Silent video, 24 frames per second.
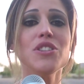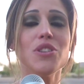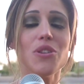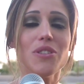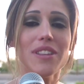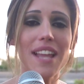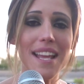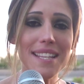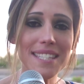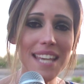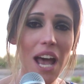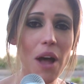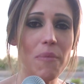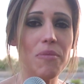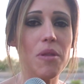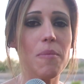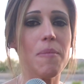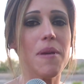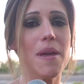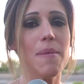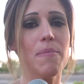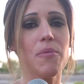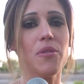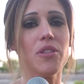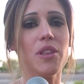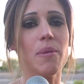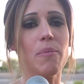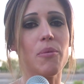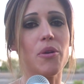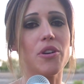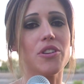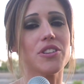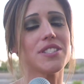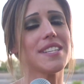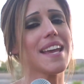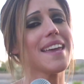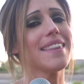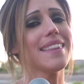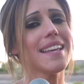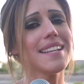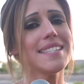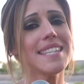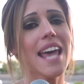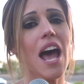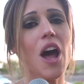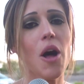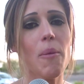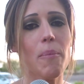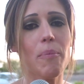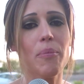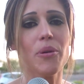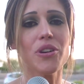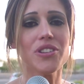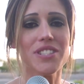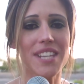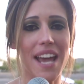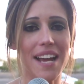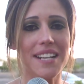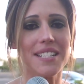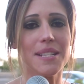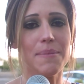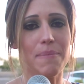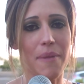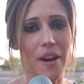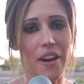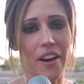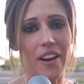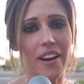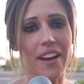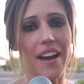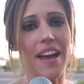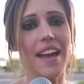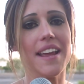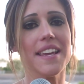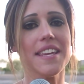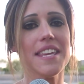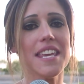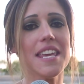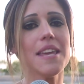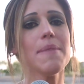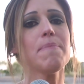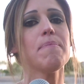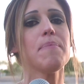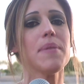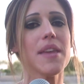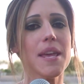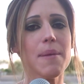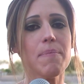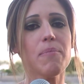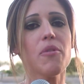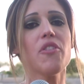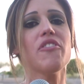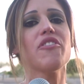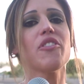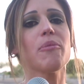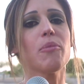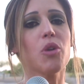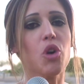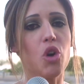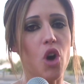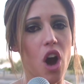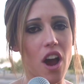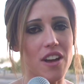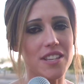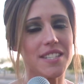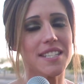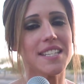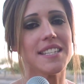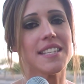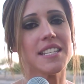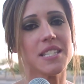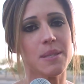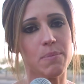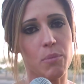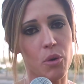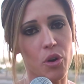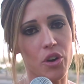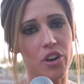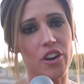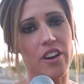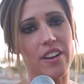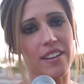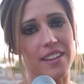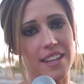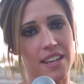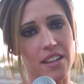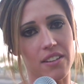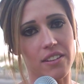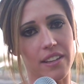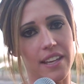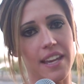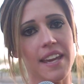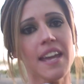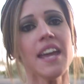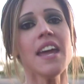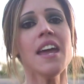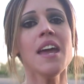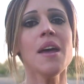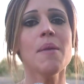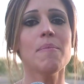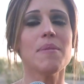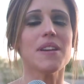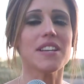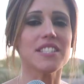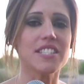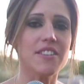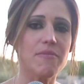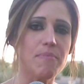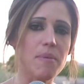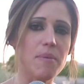So let's help the people in the border state, and let's help protect America and keep people from crossing this border illegally. Because